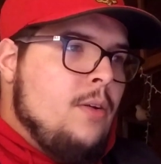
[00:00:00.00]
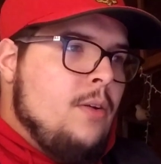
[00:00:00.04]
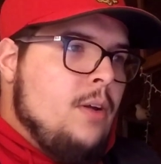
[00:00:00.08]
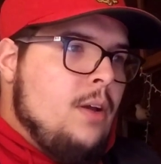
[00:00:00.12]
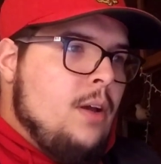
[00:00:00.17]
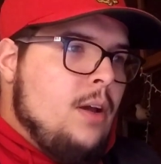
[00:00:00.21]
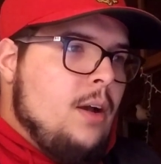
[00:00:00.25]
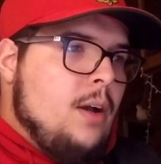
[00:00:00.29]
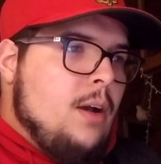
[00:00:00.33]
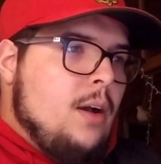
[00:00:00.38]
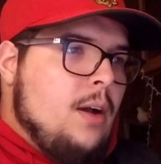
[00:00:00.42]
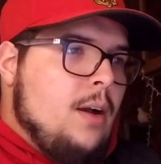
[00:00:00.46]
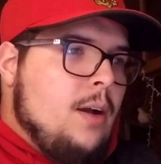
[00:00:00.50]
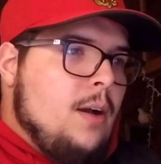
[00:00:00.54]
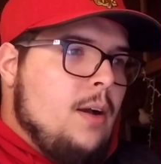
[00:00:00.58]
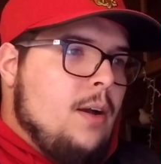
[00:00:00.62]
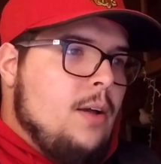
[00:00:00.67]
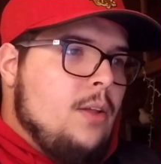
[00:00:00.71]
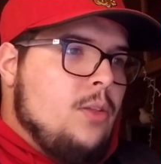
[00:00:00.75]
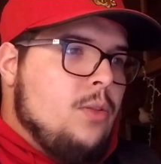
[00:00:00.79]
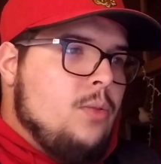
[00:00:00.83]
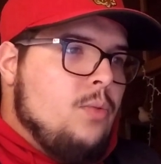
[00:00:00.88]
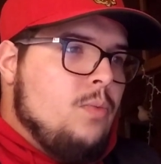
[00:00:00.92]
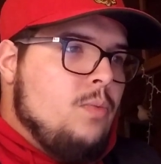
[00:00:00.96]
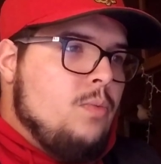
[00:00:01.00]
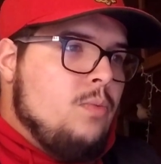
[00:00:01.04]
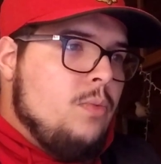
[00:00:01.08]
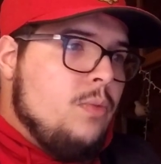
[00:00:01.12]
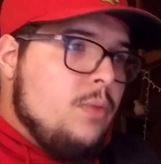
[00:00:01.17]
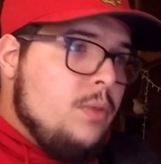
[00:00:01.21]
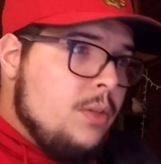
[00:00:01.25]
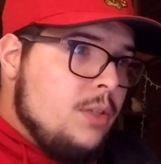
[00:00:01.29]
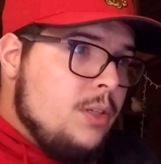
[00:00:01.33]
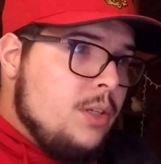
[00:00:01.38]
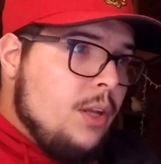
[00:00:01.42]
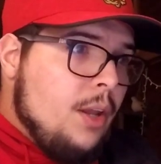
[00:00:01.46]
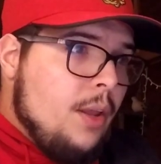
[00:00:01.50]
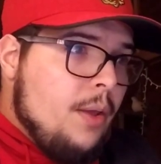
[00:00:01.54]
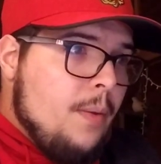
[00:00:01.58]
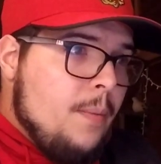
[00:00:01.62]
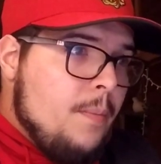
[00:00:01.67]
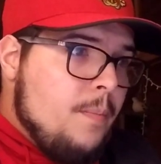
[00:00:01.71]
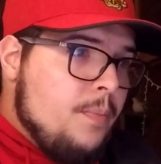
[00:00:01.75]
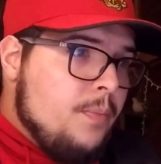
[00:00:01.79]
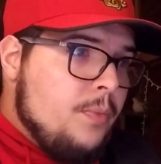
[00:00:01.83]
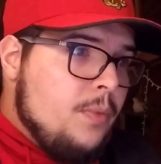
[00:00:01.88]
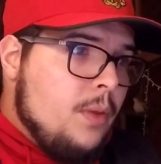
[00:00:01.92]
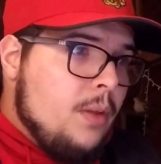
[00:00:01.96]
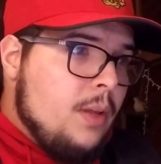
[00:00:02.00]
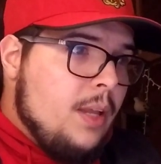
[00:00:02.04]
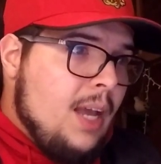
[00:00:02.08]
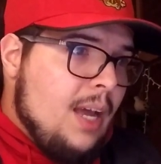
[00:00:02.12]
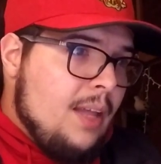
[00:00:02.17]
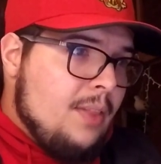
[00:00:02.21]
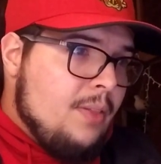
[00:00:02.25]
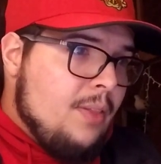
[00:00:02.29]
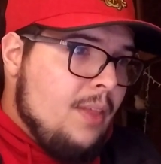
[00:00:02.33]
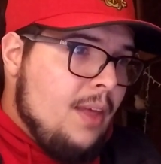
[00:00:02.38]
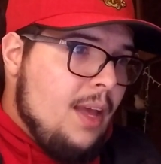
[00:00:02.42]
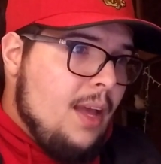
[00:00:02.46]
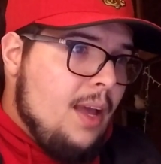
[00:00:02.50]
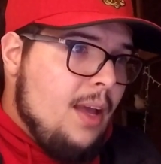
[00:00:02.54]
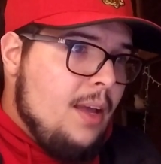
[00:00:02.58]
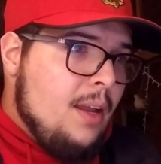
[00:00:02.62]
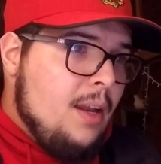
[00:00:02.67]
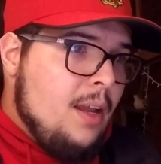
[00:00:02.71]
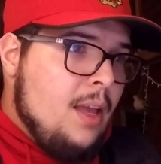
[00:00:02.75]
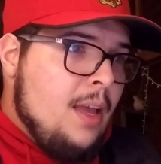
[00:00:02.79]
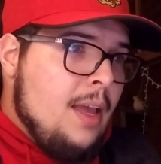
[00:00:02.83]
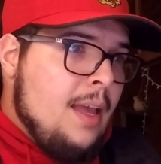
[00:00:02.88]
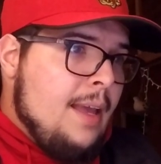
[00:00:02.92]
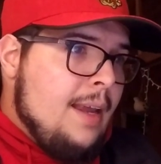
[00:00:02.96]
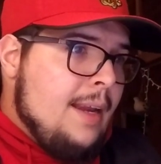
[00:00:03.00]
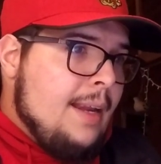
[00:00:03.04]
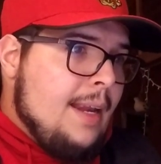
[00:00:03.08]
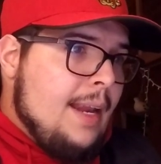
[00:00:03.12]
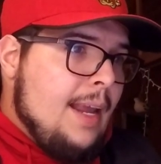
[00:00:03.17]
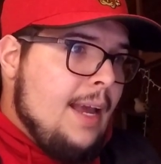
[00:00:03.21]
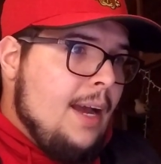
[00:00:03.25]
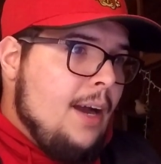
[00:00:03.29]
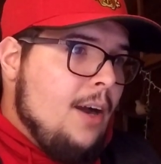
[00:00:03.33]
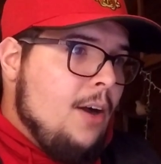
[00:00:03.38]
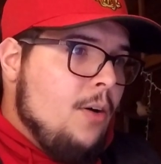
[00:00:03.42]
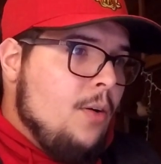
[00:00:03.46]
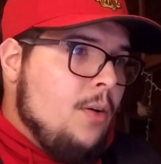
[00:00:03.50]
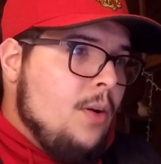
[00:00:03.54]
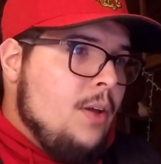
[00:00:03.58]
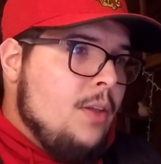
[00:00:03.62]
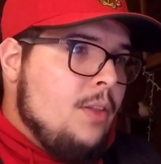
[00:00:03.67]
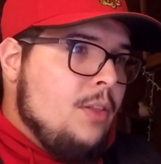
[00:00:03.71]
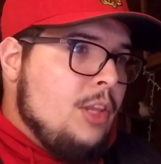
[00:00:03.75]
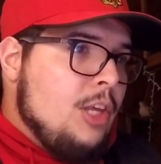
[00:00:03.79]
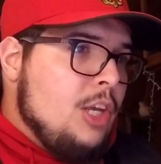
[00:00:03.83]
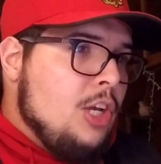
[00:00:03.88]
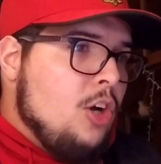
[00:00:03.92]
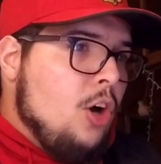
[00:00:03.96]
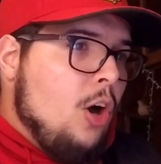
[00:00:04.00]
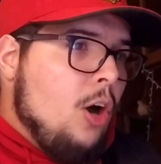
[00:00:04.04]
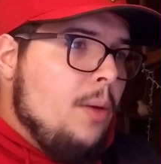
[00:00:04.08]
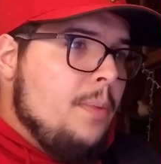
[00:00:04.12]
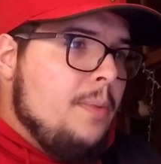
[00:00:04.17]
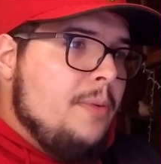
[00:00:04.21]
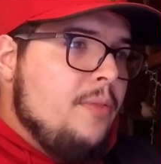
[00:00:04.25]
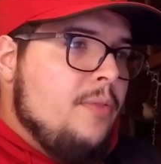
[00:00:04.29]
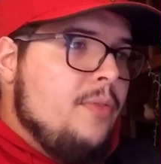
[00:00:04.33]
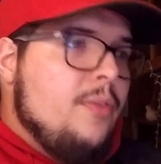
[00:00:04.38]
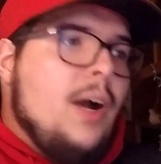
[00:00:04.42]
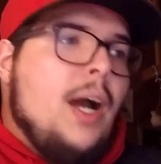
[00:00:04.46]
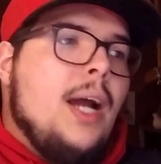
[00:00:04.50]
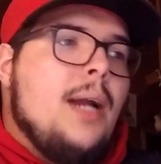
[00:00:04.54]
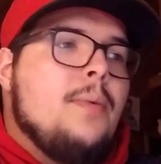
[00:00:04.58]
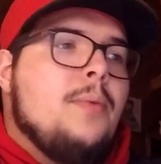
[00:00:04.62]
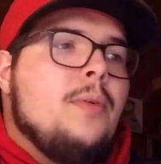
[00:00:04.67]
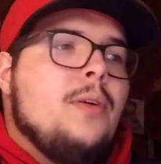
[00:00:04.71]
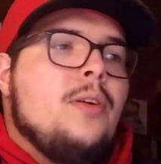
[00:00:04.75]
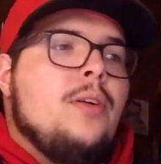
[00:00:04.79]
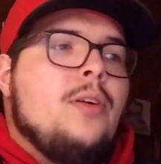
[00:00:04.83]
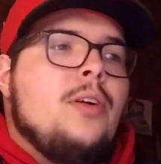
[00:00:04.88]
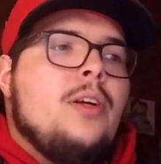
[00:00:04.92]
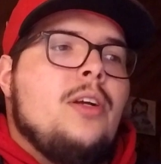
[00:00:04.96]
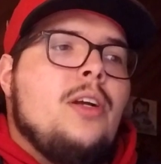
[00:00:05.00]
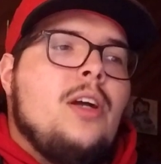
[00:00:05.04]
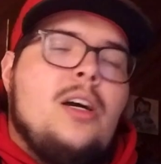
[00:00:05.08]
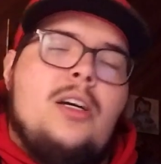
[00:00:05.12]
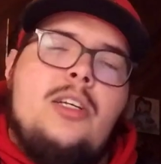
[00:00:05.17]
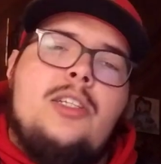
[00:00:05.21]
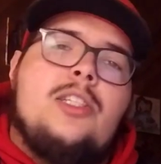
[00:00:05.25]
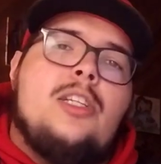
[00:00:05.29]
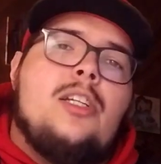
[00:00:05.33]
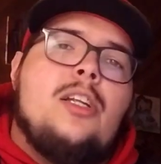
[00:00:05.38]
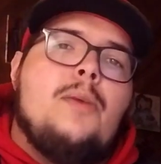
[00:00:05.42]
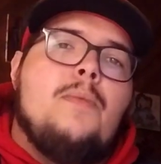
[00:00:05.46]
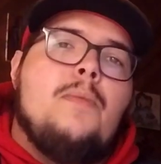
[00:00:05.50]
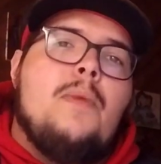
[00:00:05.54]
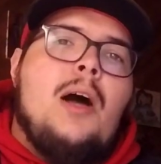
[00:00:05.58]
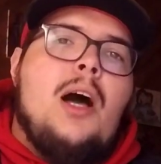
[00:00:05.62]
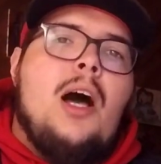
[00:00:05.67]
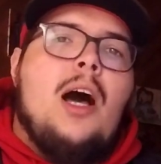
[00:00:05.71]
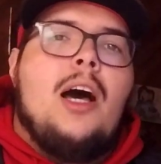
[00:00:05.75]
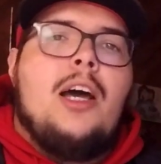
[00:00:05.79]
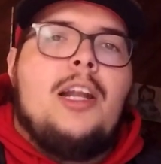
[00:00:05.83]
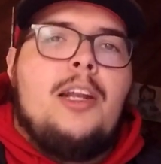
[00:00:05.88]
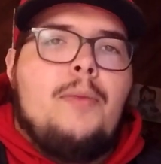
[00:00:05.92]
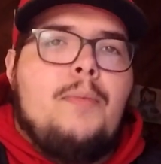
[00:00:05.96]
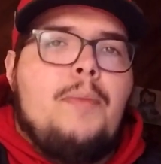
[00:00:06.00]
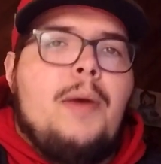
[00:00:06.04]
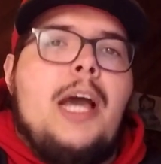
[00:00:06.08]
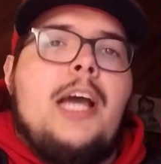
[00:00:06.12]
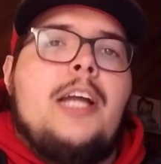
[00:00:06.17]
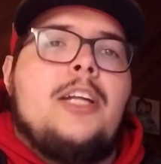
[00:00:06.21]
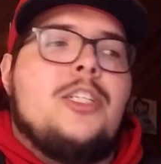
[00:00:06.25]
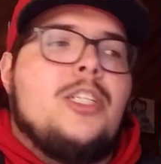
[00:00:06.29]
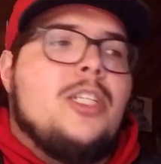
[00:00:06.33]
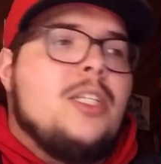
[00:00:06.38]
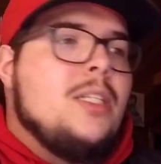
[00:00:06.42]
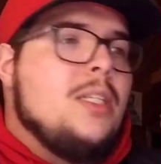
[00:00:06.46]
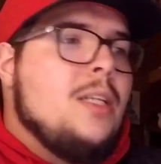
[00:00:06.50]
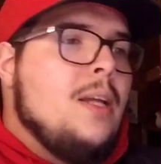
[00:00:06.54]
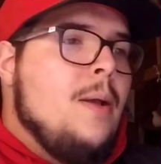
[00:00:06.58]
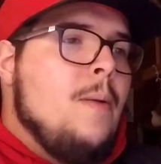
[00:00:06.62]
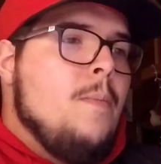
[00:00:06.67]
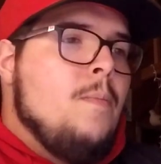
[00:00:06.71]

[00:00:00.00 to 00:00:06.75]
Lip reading: Let's see, got that. Now, the carbon fiber custom Honda badges.